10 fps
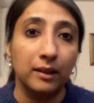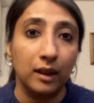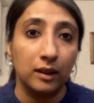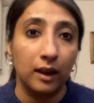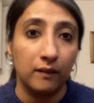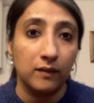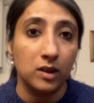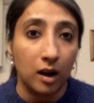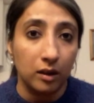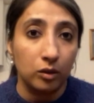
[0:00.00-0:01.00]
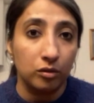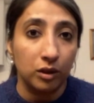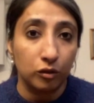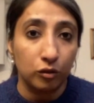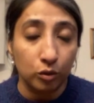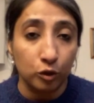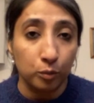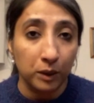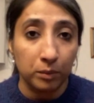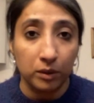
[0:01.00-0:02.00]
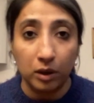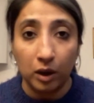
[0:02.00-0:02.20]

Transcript: that they have started to recruit people